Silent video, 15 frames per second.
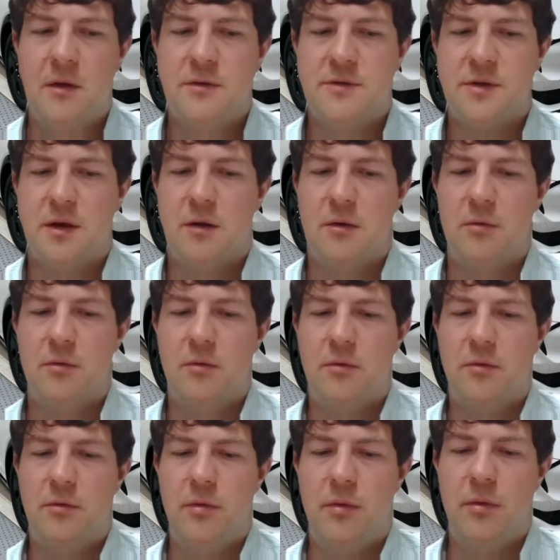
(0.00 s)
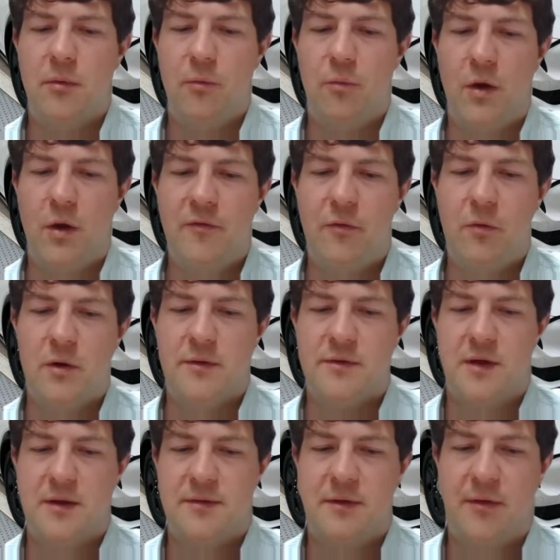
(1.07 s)
So what Ford has
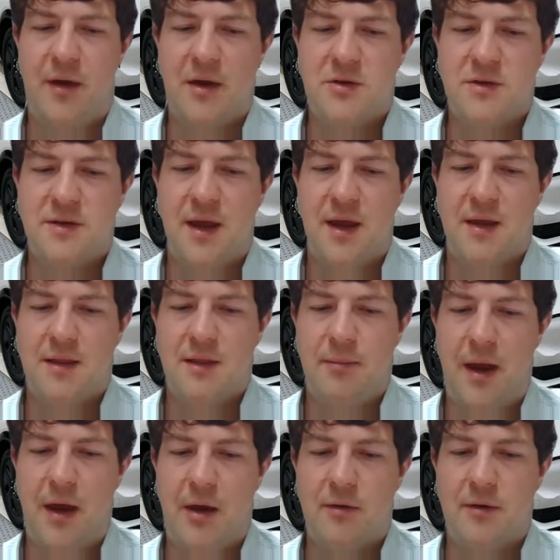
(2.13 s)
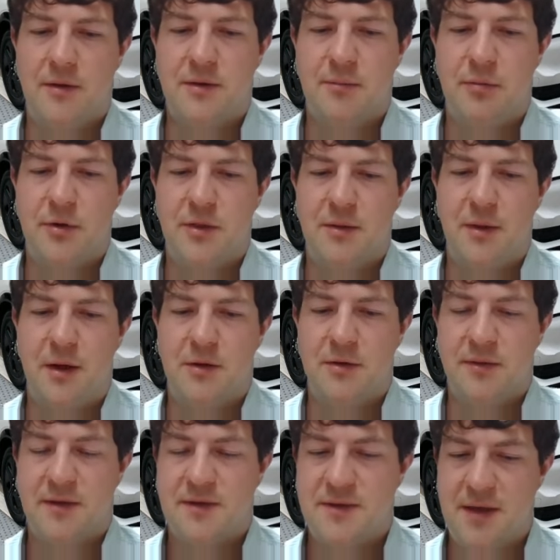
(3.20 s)
done is they've actually taken the batteries and put them under
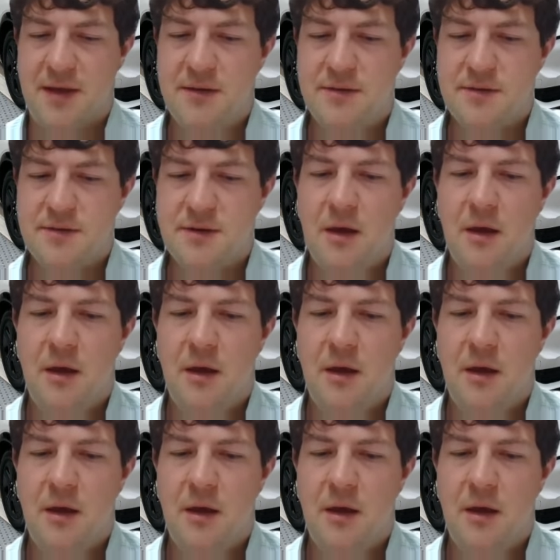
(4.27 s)
the seats